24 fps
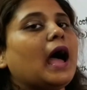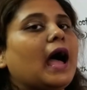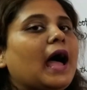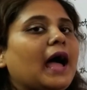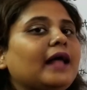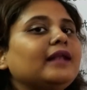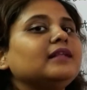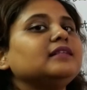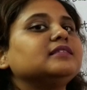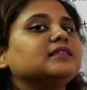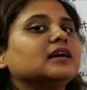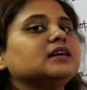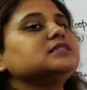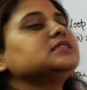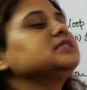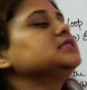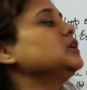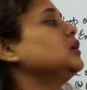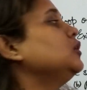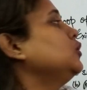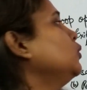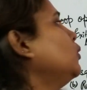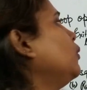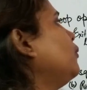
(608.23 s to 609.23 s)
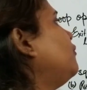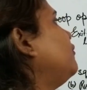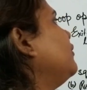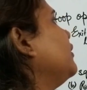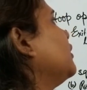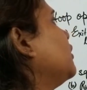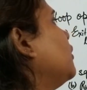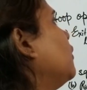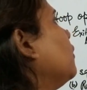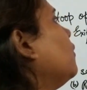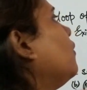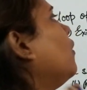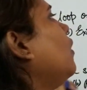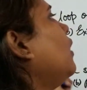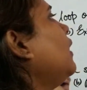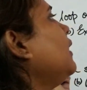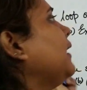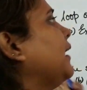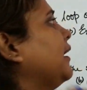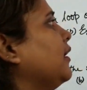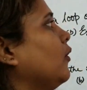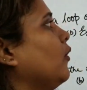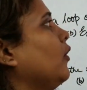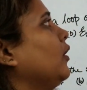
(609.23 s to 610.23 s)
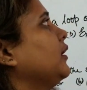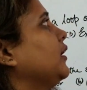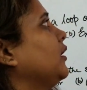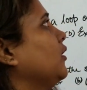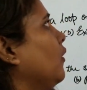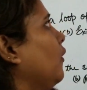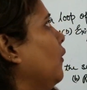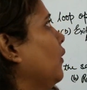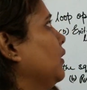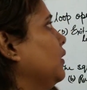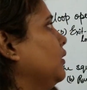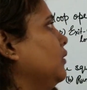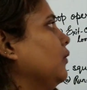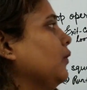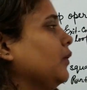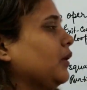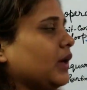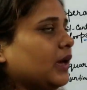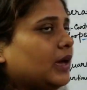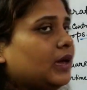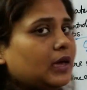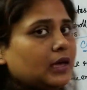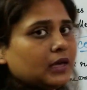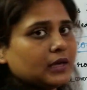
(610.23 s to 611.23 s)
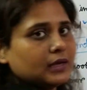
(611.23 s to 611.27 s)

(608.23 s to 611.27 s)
and thus the loop will go on and on and on, okay?